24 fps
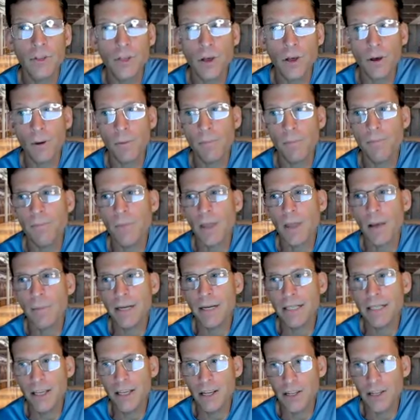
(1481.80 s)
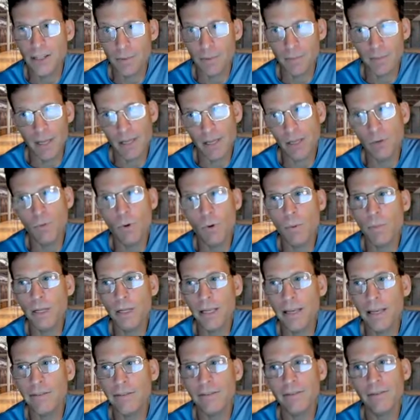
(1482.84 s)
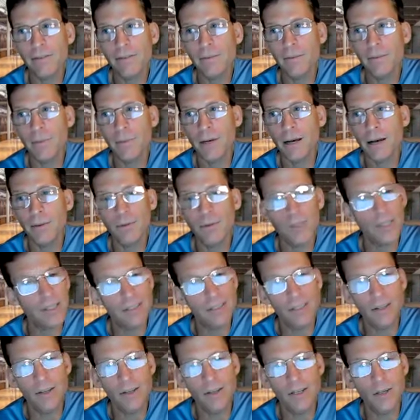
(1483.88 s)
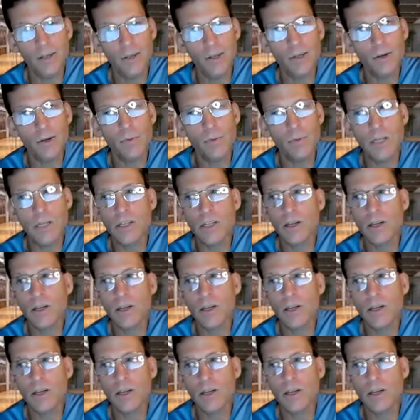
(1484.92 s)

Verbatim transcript: So I'm going to tell you something that you won't believe, but I'm just, you can do your own